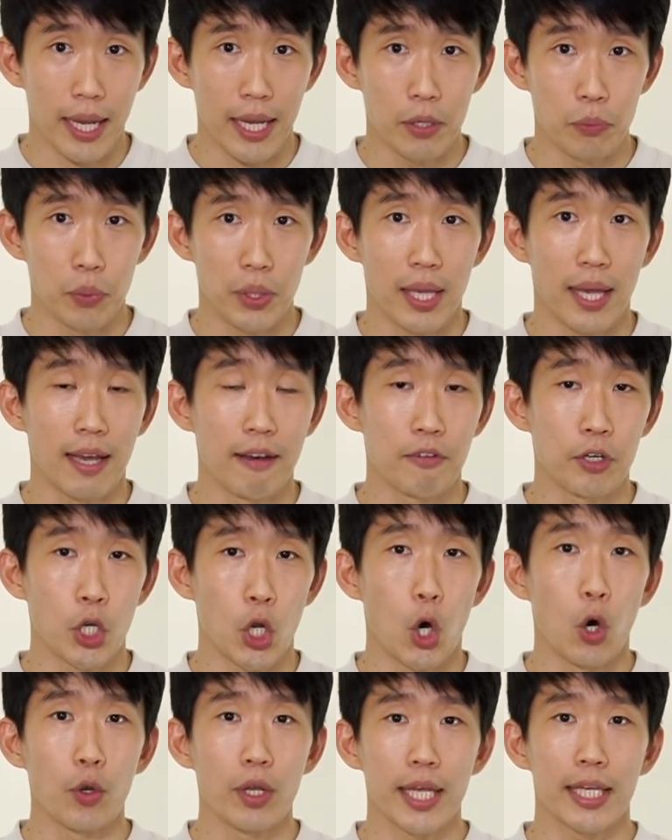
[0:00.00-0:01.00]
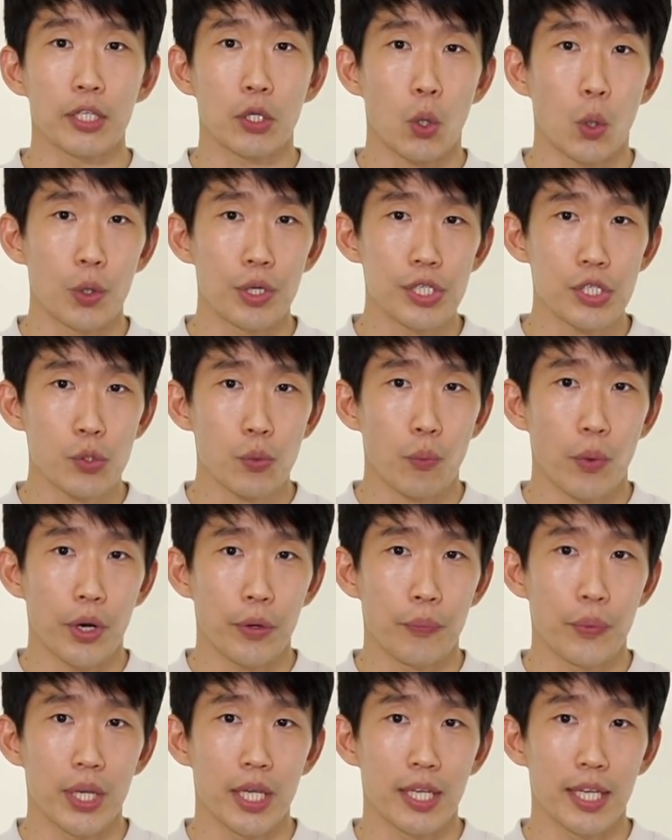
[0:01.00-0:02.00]
and we have an online course
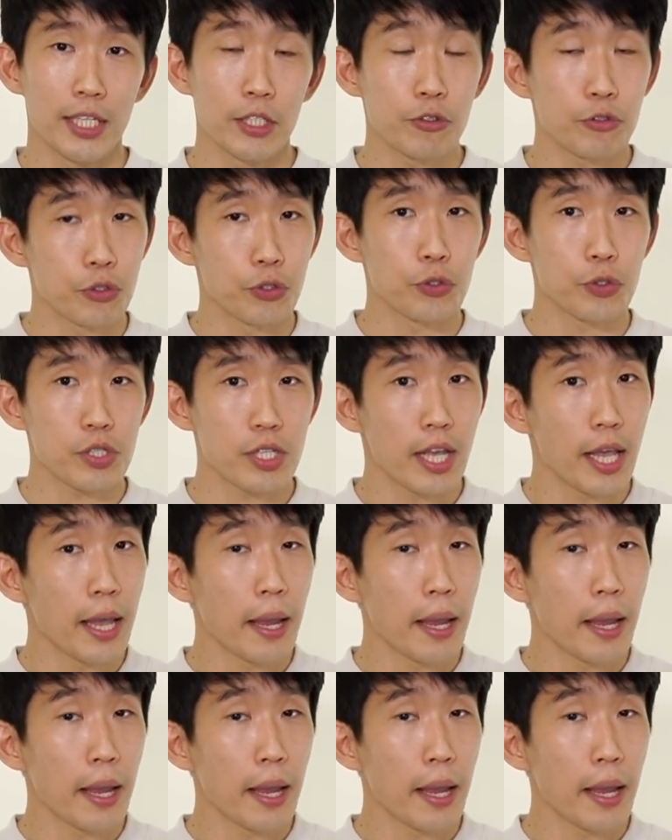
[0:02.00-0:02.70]
where we introduce